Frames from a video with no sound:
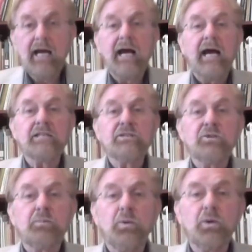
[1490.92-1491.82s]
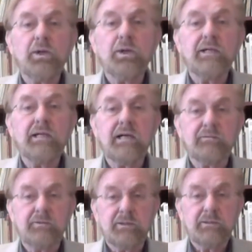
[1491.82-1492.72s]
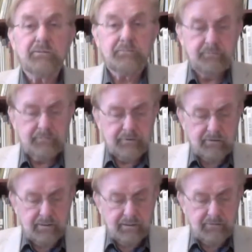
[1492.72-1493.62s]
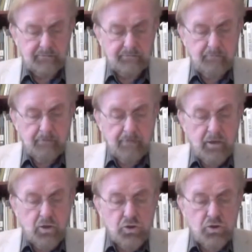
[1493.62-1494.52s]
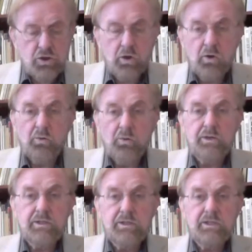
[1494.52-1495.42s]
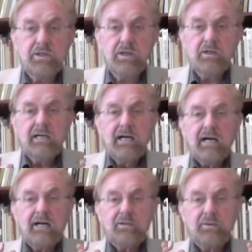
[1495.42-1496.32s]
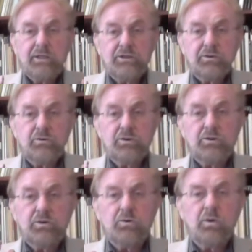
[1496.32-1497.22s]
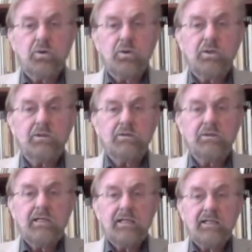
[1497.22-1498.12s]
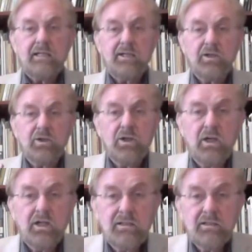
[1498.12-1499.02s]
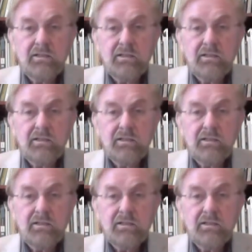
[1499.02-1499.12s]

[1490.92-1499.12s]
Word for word: and supporting the government. All right? So, this is a, a creature with two horns that are good,